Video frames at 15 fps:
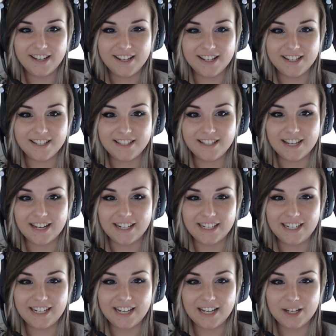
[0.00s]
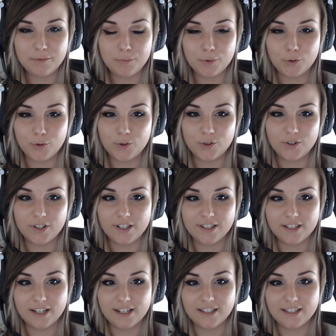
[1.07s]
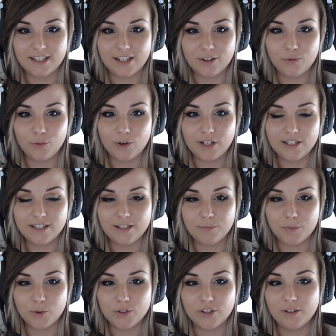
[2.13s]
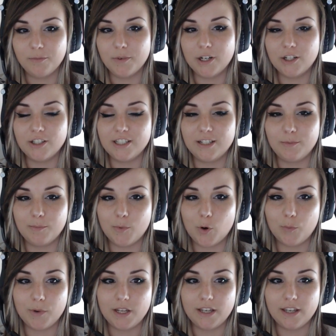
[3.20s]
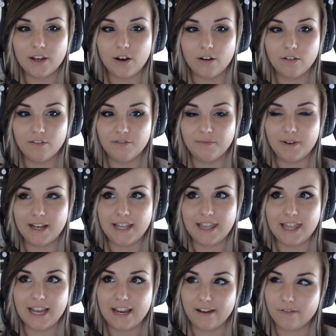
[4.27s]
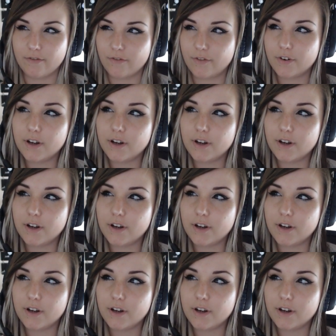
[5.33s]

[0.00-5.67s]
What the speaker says: Sarina Bruno is asking, what is the most embarrassing moment of my life?